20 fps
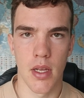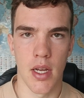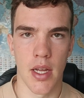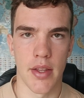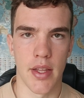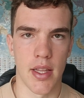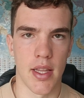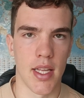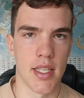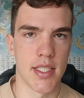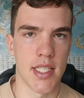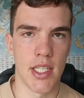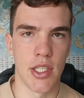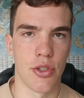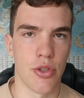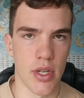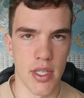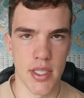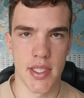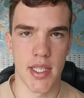I think that's
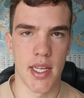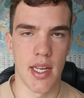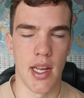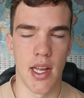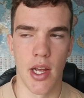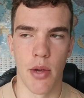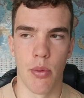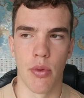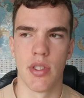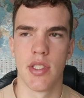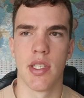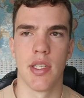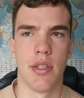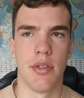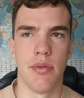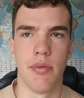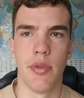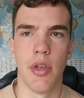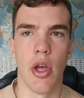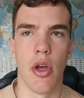interesting. Like, I want
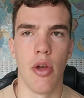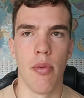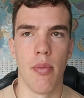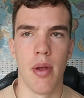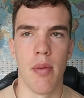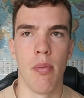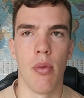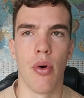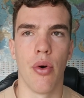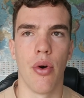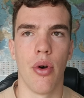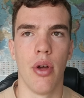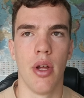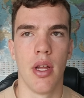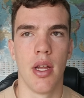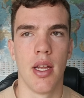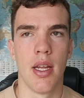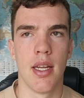to know a bit more.